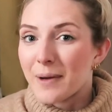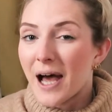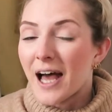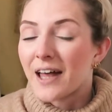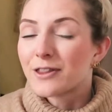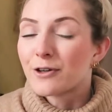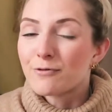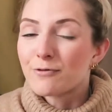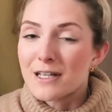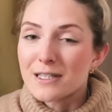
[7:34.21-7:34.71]

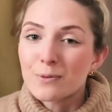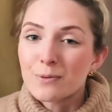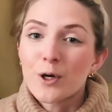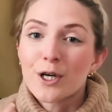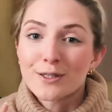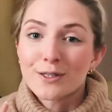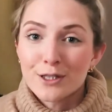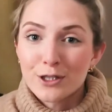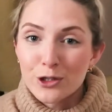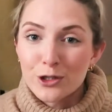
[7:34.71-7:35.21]
And the reason
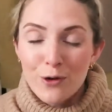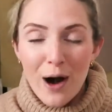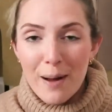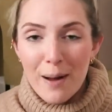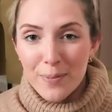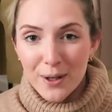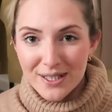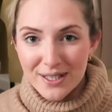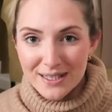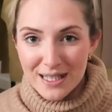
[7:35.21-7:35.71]
why it's a scrap
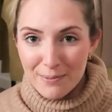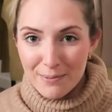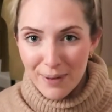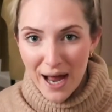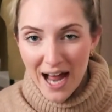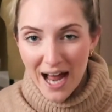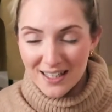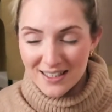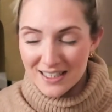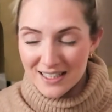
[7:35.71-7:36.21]
busting
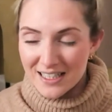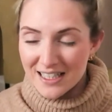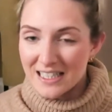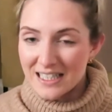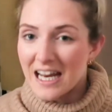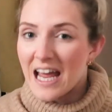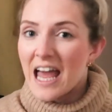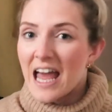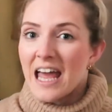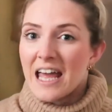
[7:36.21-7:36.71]

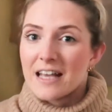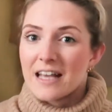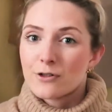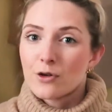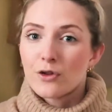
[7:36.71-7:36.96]
pattern is,